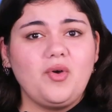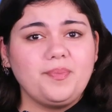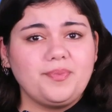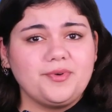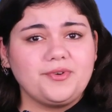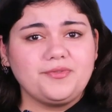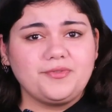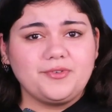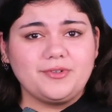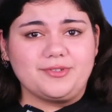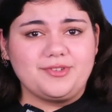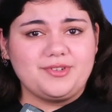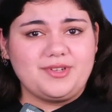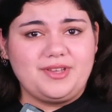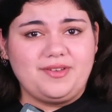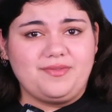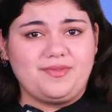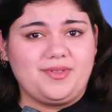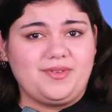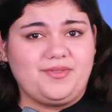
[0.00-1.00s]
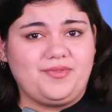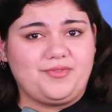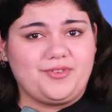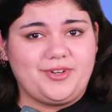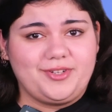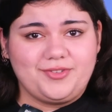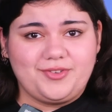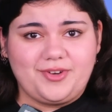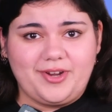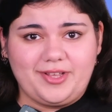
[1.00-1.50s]
prefer to give the
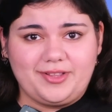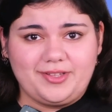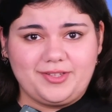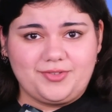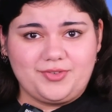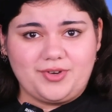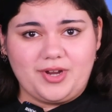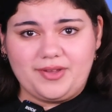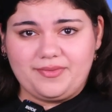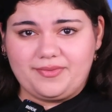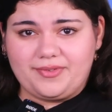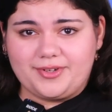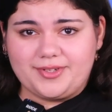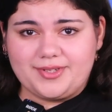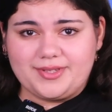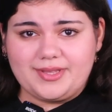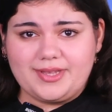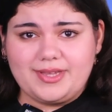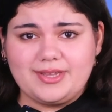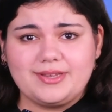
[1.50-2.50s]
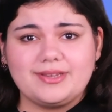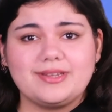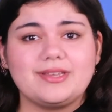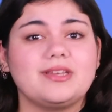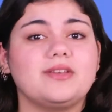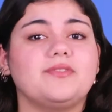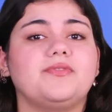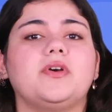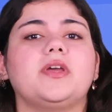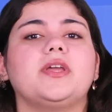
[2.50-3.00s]
free trial a try first, and
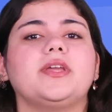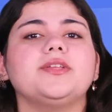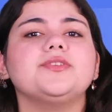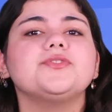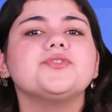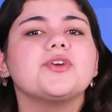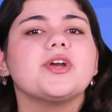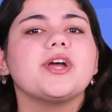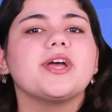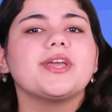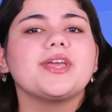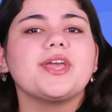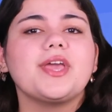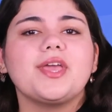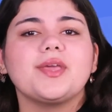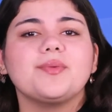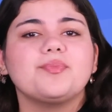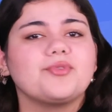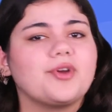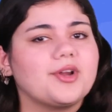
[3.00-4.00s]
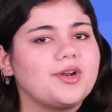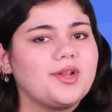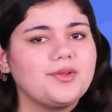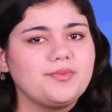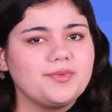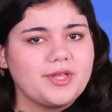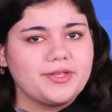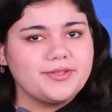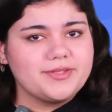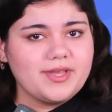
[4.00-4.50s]
if I can try a product
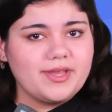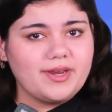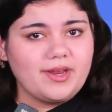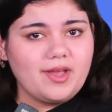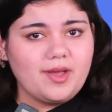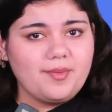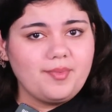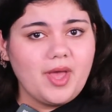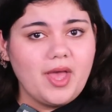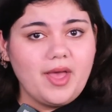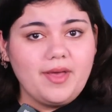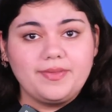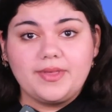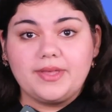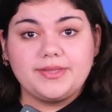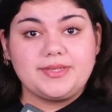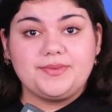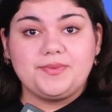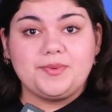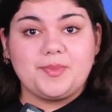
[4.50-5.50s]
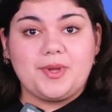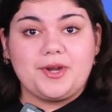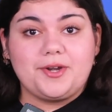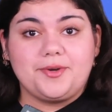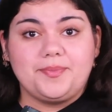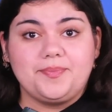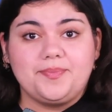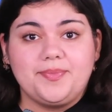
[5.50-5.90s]
without signing up, that's even better.